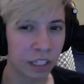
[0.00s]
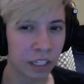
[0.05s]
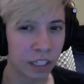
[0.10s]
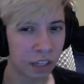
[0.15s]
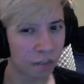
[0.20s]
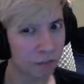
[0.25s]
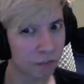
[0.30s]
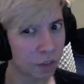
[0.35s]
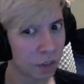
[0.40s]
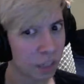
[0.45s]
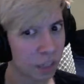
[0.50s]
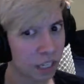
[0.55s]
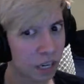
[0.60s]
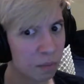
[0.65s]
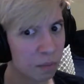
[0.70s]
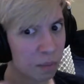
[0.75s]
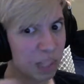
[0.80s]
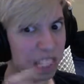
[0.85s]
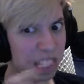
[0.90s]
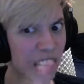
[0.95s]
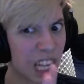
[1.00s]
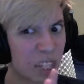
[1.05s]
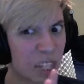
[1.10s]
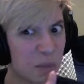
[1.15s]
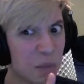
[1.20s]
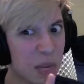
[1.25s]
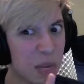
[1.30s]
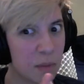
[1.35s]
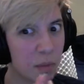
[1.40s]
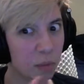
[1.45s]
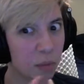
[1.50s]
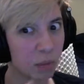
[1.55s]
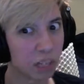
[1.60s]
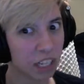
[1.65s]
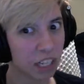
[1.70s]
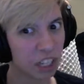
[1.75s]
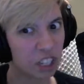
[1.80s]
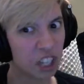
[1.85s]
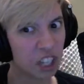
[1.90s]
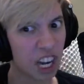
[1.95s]
and the villain can possess people and
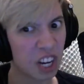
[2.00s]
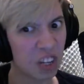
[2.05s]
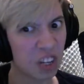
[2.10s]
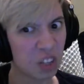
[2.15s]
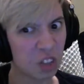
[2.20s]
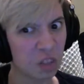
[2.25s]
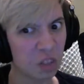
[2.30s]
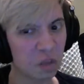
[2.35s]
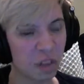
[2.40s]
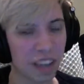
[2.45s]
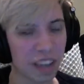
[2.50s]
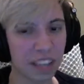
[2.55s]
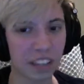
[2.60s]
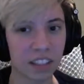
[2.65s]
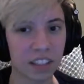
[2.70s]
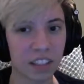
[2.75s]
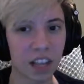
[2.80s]
can change his face,